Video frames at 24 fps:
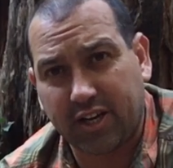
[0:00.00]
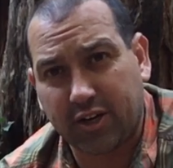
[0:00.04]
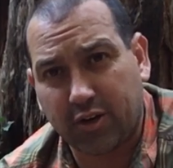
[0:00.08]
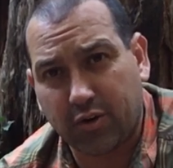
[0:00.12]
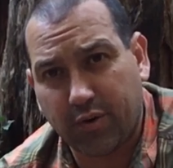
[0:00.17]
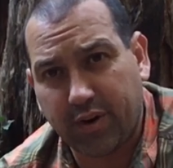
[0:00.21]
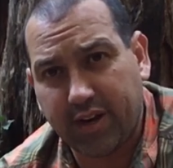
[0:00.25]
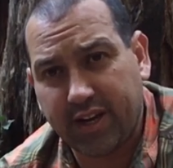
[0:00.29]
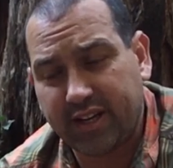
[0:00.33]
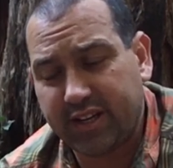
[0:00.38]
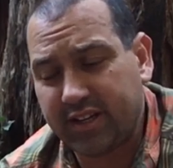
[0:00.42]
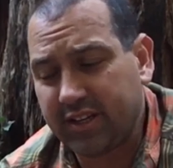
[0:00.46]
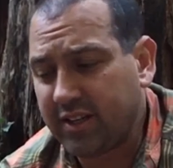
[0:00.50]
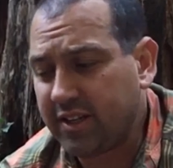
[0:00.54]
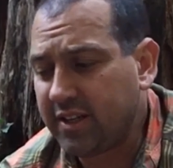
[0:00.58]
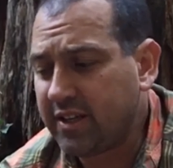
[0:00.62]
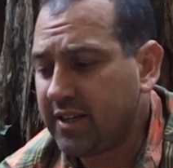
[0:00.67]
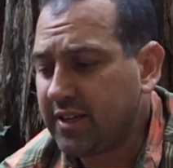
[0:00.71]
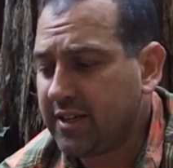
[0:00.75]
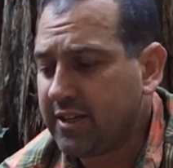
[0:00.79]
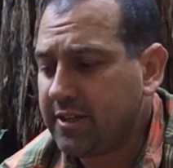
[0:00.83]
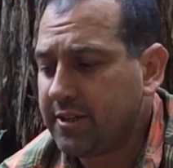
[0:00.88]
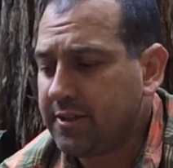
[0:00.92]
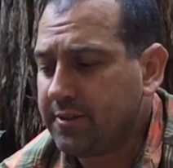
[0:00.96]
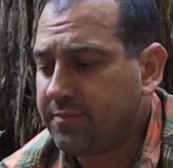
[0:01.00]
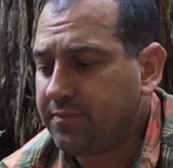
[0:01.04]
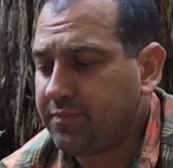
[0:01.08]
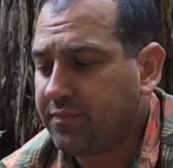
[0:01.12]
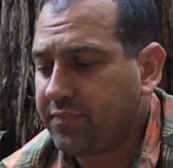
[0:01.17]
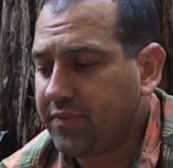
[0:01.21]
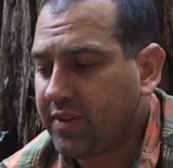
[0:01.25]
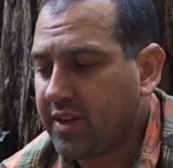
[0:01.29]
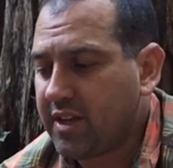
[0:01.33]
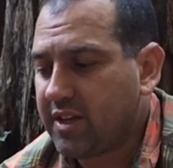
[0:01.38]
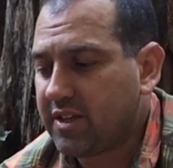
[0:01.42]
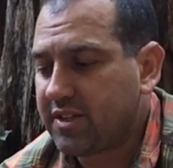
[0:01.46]
a grid.
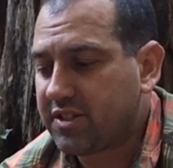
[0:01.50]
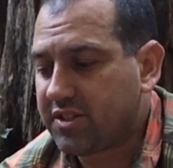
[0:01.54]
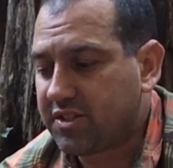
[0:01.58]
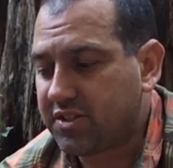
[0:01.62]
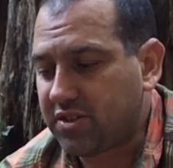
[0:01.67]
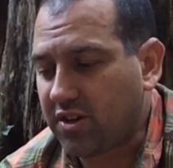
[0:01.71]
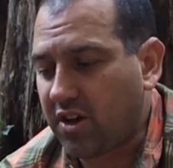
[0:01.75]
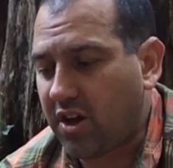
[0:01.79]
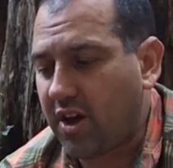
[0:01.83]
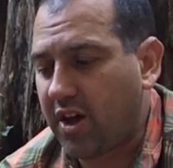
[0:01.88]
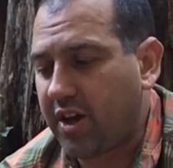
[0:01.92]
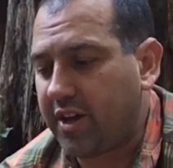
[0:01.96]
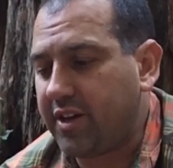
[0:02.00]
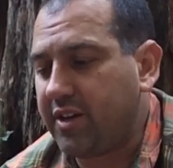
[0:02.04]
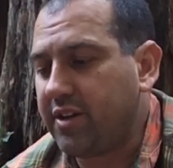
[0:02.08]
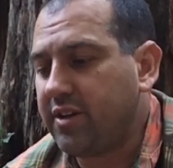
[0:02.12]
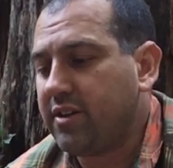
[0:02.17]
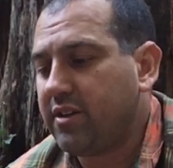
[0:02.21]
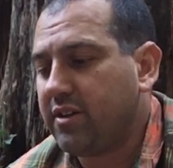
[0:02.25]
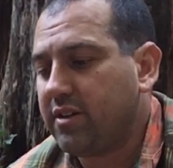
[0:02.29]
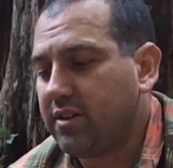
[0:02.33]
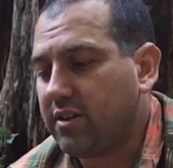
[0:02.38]
Sun,